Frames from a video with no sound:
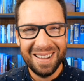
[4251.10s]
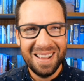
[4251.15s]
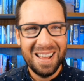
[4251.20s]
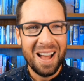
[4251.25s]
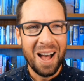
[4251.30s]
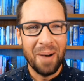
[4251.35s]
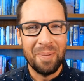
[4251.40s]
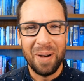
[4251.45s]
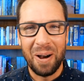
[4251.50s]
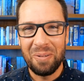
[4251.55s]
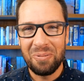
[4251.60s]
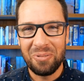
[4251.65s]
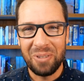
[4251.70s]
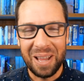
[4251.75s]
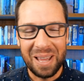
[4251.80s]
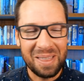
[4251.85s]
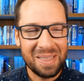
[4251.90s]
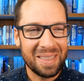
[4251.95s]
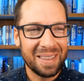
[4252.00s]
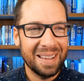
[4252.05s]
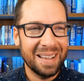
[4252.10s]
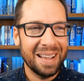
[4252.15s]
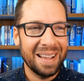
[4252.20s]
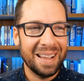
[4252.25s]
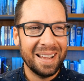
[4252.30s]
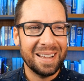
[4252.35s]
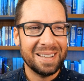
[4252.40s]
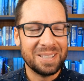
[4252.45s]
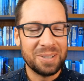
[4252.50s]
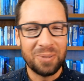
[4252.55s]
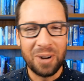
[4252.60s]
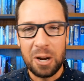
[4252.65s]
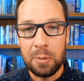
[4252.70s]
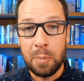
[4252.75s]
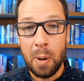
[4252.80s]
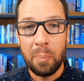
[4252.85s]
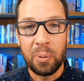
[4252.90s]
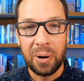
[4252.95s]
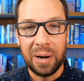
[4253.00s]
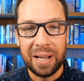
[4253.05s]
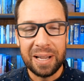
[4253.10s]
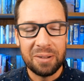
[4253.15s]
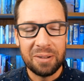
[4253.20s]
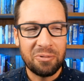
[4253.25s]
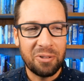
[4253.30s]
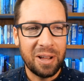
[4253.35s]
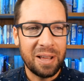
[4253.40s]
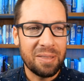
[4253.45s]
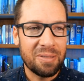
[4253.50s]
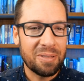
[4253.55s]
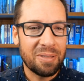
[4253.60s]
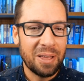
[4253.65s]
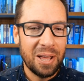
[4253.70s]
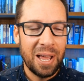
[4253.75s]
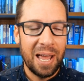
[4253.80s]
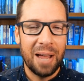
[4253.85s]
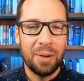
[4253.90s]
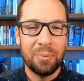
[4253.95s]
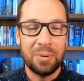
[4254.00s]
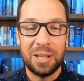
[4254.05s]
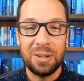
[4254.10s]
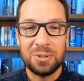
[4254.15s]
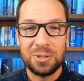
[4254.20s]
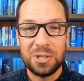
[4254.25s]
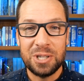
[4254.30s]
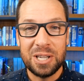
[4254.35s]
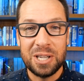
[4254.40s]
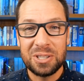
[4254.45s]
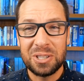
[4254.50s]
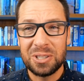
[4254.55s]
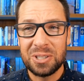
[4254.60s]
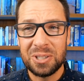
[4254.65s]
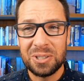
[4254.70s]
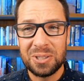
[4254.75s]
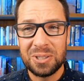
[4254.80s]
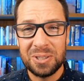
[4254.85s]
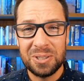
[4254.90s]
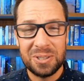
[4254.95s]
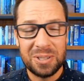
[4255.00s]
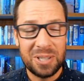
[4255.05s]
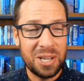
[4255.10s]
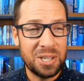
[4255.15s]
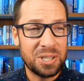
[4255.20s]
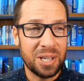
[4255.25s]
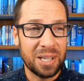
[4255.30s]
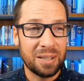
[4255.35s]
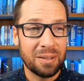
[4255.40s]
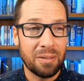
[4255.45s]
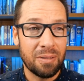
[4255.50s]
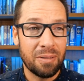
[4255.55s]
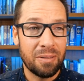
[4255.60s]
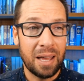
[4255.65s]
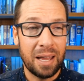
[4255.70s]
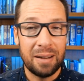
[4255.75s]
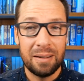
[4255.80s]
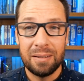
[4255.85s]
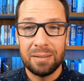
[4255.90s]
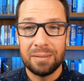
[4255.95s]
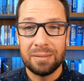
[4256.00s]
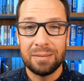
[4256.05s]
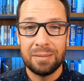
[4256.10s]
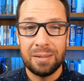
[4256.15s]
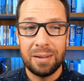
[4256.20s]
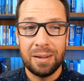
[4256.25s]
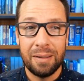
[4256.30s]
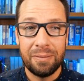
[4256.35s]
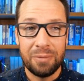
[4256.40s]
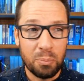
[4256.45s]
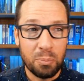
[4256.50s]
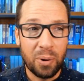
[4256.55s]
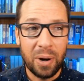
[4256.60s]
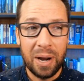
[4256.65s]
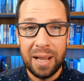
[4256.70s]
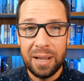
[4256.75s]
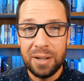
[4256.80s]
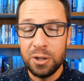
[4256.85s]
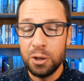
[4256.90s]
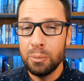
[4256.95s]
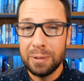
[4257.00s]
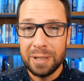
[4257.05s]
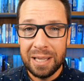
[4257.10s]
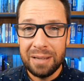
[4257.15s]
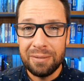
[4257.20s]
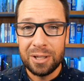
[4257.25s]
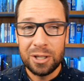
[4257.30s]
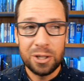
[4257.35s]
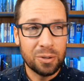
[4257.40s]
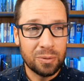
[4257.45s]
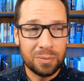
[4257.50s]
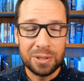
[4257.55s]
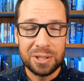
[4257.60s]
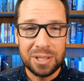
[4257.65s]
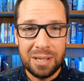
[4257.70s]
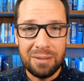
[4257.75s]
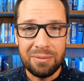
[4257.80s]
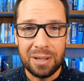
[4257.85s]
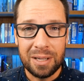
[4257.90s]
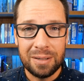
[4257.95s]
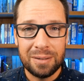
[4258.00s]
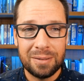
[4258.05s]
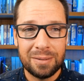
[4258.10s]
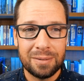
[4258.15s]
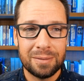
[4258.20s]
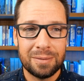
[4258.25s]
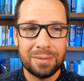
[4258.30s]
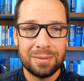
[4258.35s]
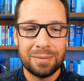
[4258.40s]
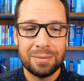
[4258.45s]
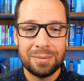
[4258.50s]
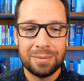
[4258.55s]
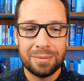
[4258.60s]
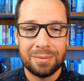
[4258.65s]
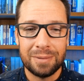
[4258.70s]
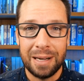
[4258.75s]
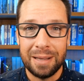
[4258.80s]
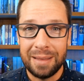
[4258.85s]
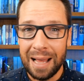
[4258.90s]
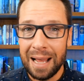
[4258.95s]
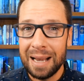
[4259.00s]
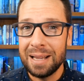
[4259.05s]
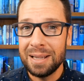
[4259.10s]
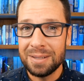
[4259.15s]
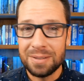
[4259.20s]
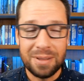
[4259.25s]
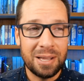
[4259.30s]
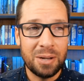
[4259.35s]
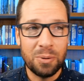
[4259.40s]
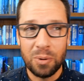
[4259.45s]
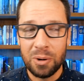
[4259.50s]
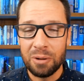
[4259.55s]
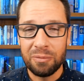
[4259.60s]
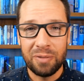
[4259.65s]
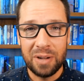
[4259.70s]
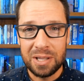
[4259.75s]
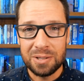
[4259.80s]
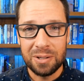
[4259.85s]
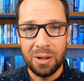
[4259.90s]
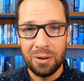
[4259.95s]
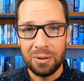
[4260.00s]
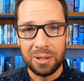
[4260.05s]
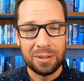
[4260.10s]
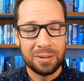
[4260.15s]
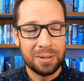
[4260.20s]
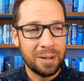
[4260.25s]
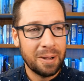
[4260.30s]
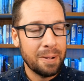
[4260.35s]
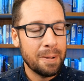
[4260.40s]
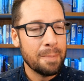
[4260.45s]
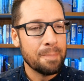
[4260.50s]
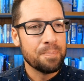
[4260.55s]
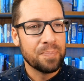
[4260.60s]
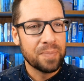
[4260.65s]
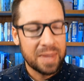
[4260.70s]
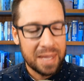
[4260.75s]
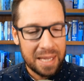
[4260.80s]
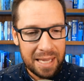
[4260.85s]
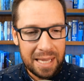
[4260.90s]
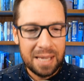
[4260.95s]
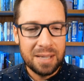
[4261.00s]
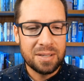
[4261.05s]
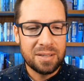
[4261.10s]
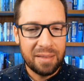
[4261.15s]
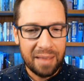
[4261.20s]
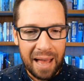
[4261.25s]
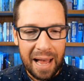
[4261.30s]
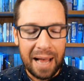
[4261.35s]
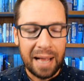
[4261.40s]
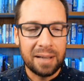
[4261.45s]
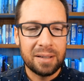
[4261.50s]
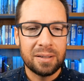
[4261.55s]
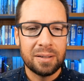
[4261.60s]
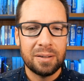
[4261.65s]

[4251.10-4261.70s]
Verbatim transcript: about faith? Is he right about praying and faith? And when they use Jesus's teaching that if you pray and you believe it, you'll receive it, right? That is the word of faith slogan. Is that